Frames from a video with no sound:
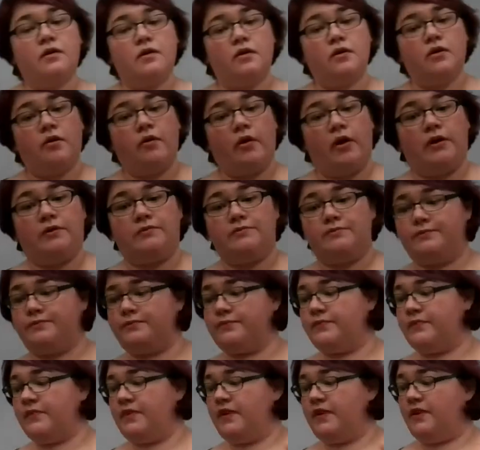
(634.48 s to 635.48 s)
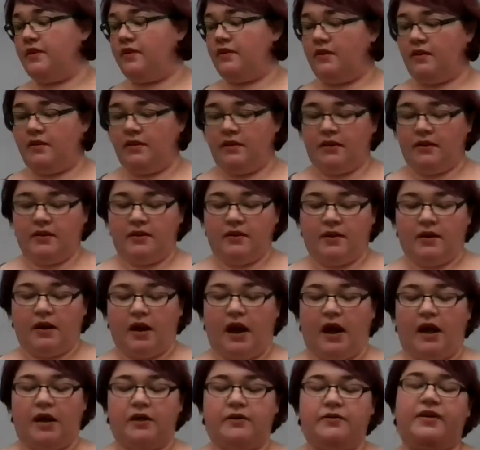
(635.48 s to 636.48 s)
Cool.
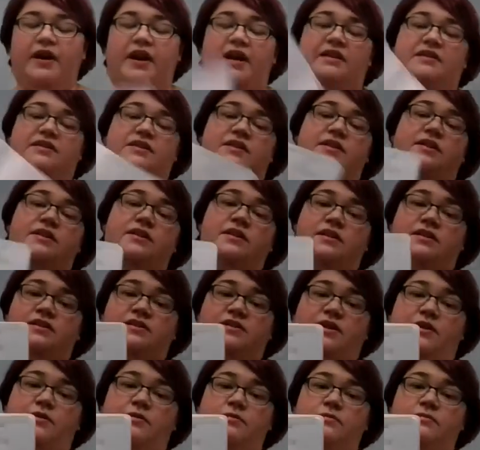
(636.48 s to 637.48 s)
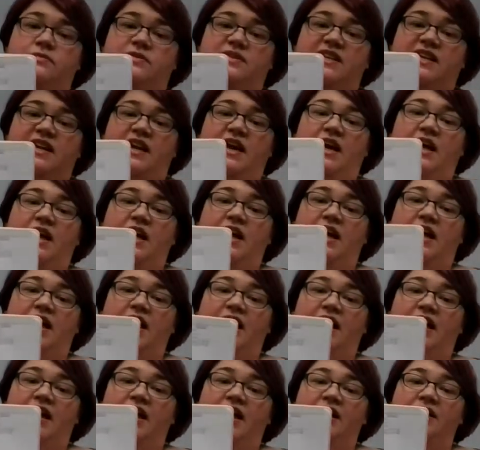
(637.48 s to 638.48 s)
All right. So,
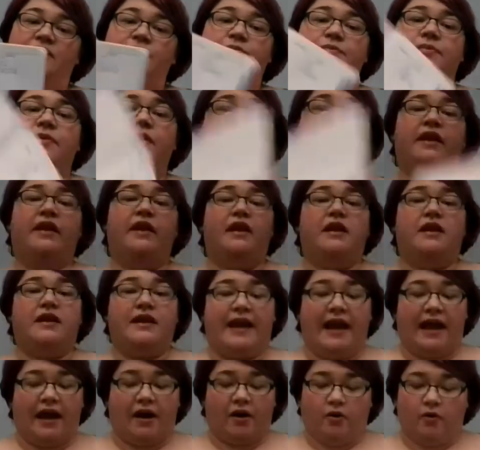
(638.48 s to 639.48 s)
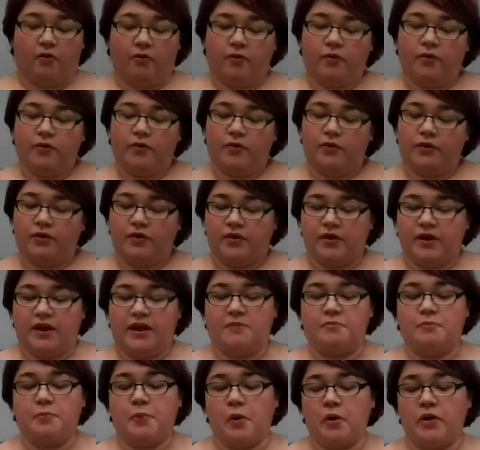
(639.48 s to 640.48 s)
ta-da! Now,
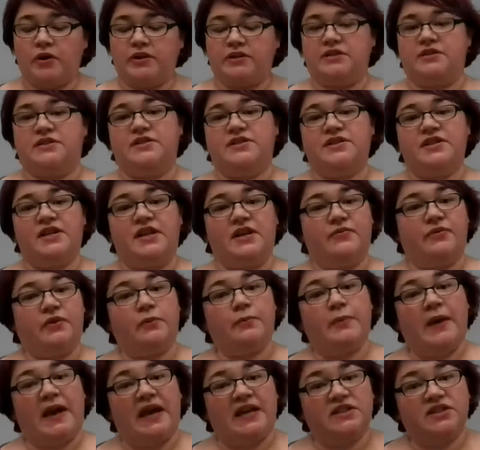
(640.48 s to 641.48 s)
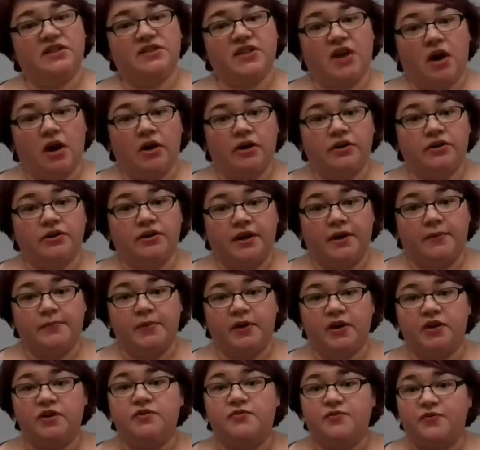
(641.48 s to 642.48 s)
important, if your pages aren't
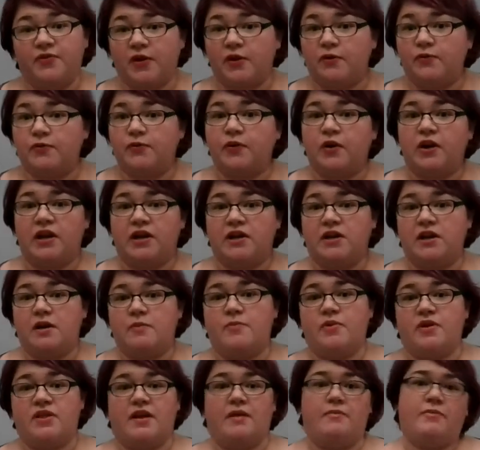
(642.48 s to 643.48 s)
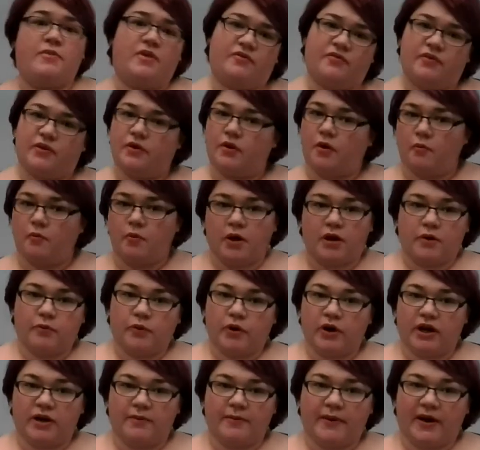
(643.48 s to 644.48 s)
numbered, feel free to number them. If you don't want to
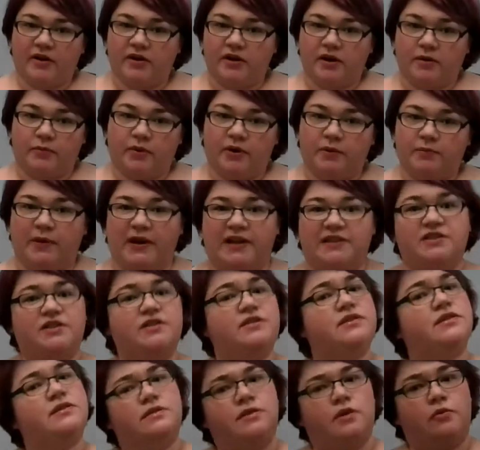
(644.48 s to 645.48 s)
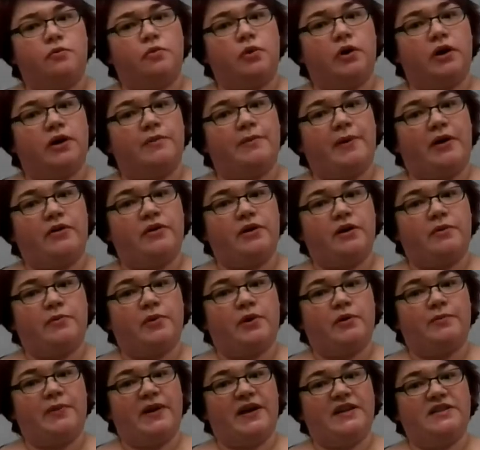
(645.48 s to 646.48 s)
worry about numbered pages, don't worry about
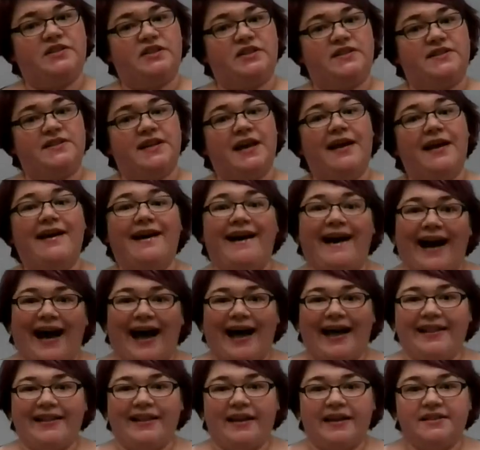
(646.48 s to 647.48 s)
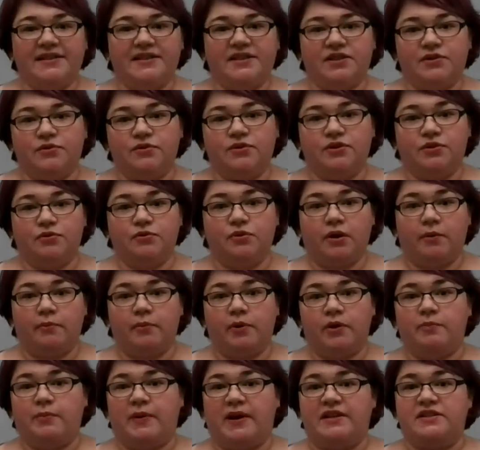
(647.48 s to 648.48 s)
numbered pages. I like to do
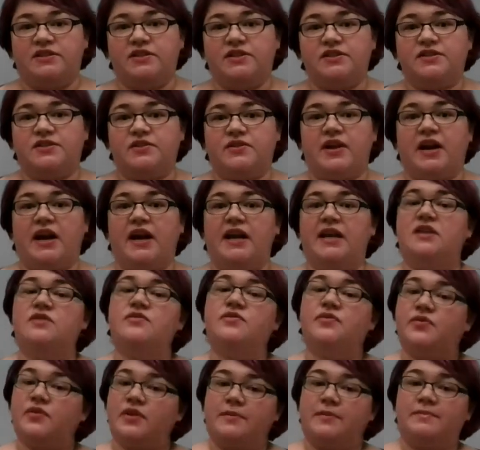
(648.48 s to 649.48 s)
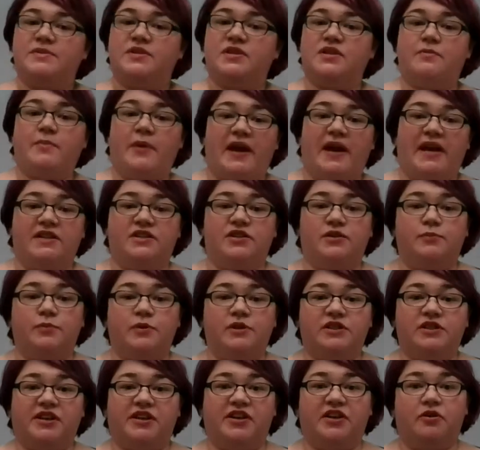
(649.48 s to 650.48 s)
numbered pages so that I can flip to the page in
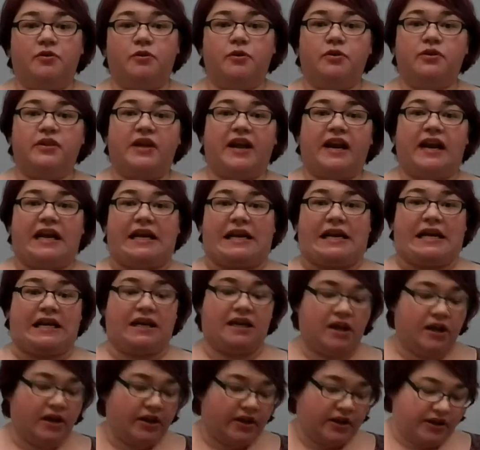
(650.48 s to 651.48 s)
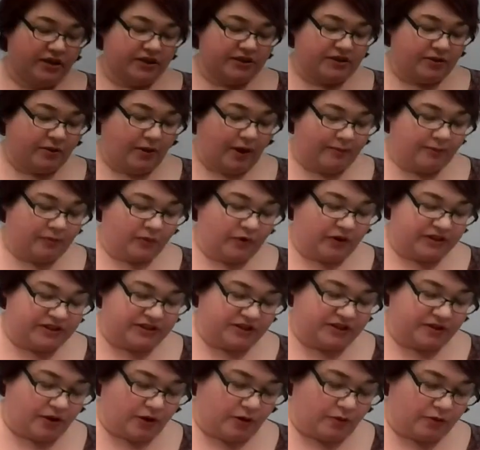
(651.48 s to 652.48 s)
particular that I need. So I'm going
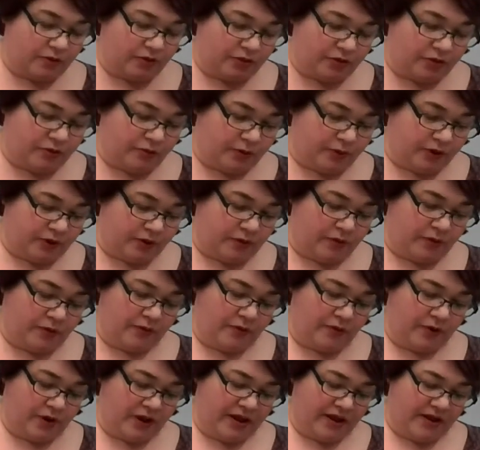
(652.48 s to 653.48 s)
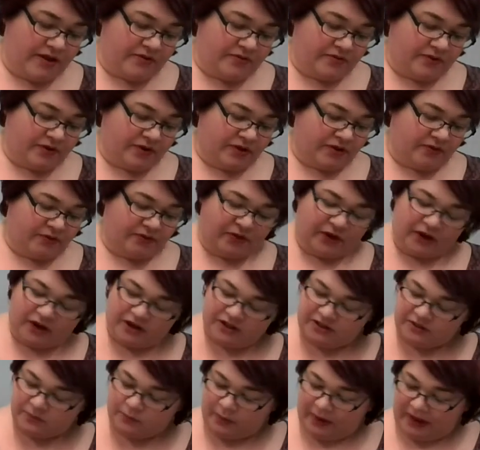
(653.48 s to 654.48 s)
to go through for the
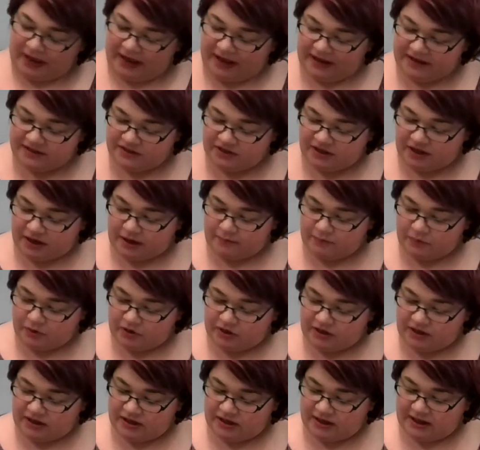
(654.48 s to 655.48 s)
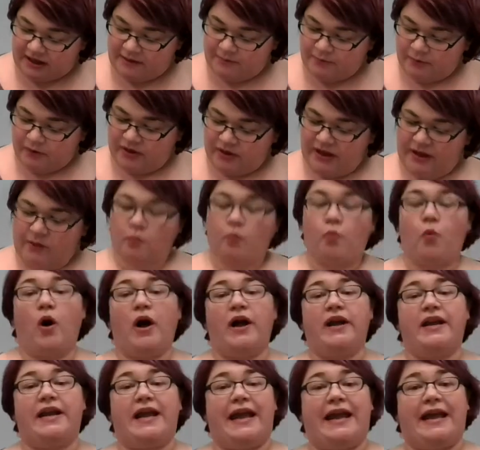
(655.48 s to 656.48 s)
first page and I'm going to label it
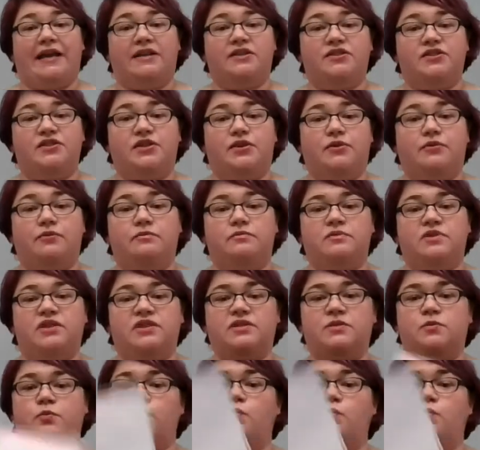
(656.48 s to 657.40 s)
1 and 2, just